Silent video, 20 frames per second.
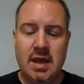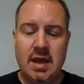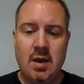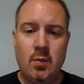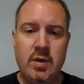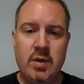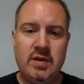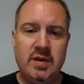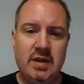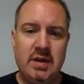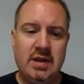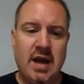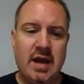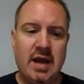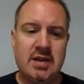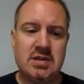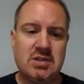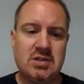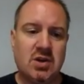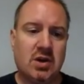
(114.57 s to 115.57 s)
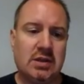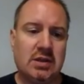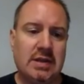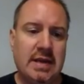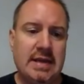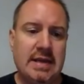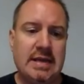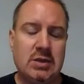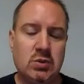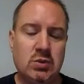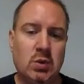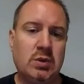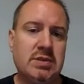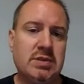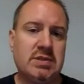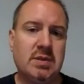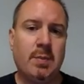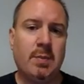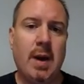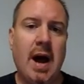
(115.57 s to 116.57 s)
And we did kind of start leaning
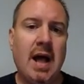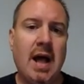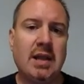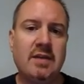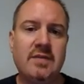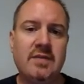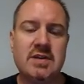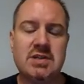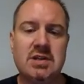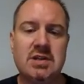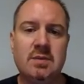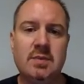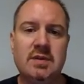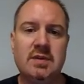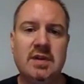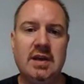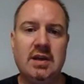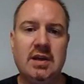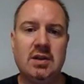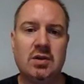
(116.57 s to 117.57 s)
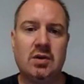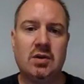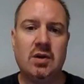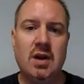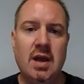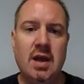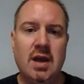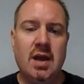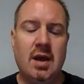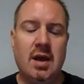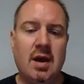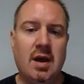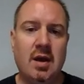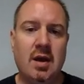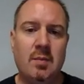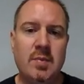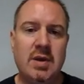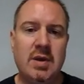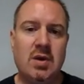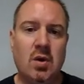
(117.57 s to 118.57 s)
towards the Polyvision in particular
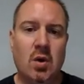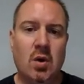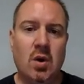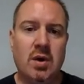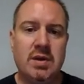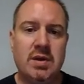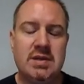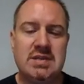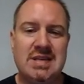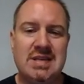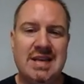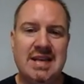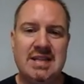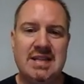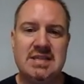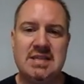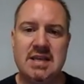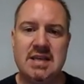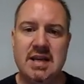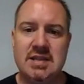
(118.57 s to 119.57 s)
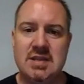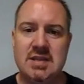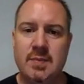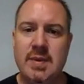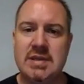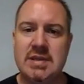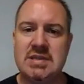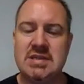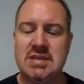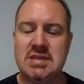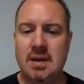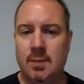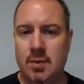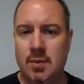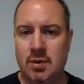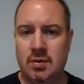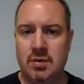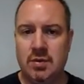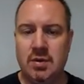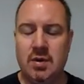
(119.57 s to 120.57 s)
because it's a bit
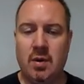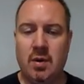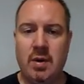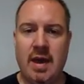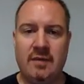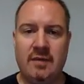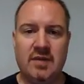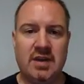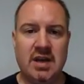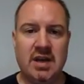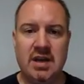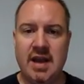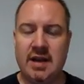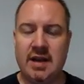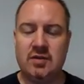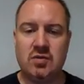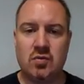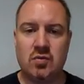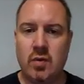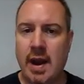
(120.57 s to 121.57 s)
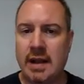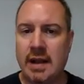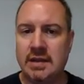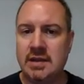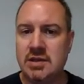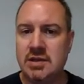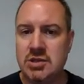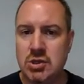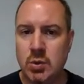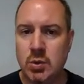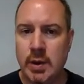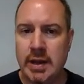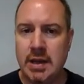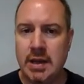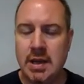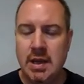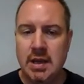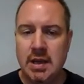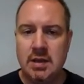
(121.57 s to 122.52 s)
simpler. You don't have to connect directly to it.